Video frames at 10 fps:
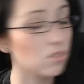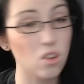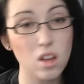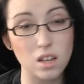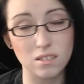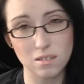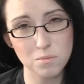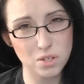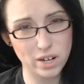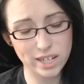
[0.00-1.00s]
this is long.
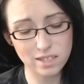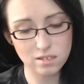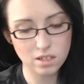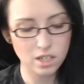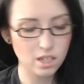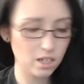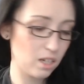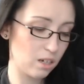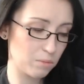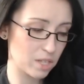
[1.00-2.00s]
I'm sorry.
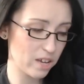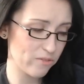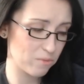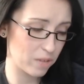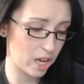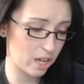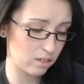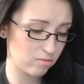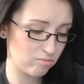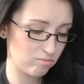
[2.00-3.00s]
Um, aside from
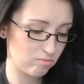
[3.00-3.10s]
that,